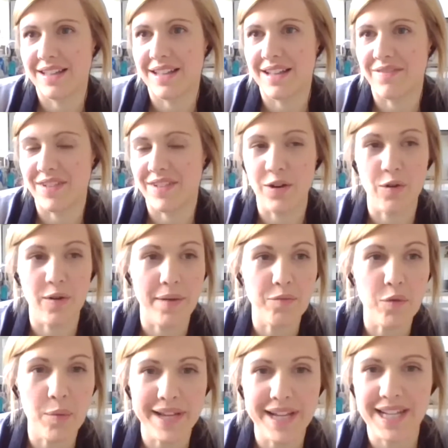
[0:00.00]
Lovely. All
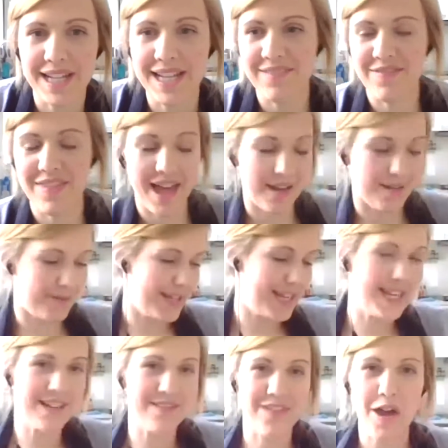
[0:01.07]
right. Well, we can leave that
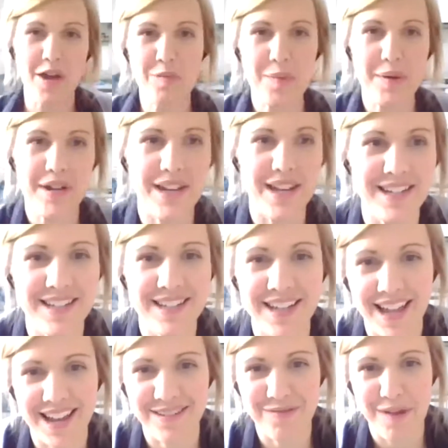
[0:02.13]
open
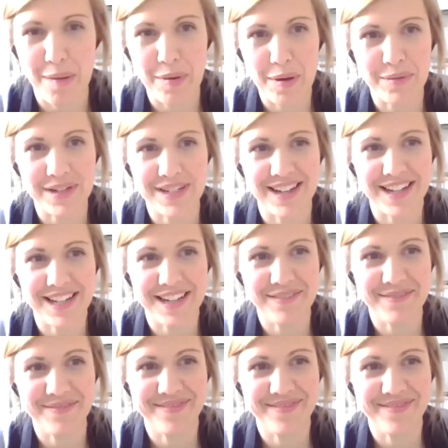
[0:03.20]
and wrap up, Natalia.